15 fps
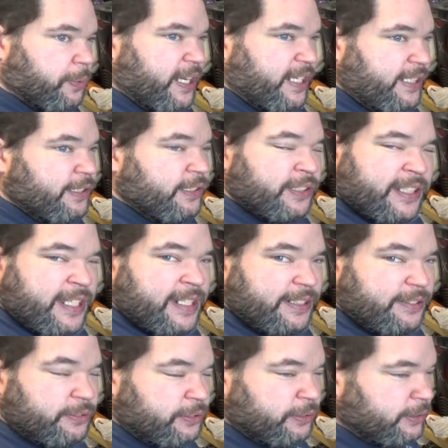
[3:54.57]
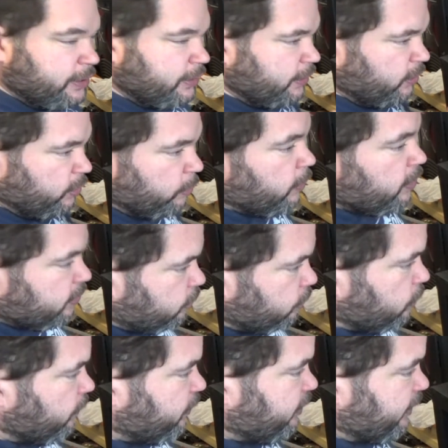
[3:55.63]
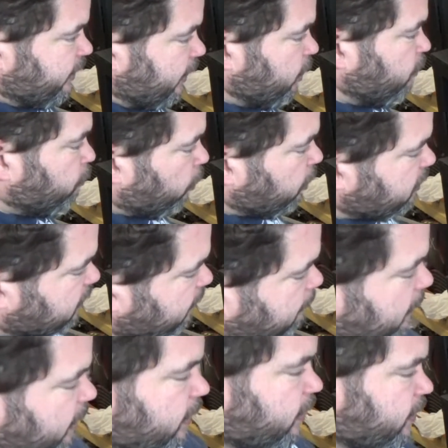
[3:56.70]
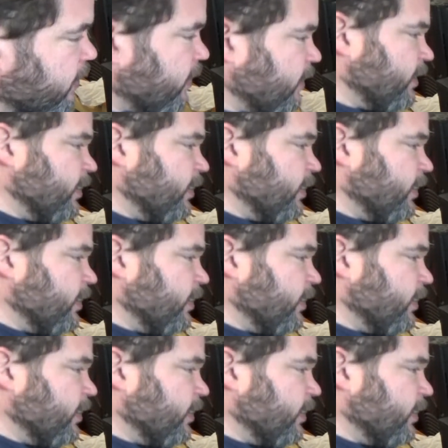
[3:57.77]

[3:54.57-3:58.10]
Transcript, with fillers: way you look at it, or what sort of city you want to build.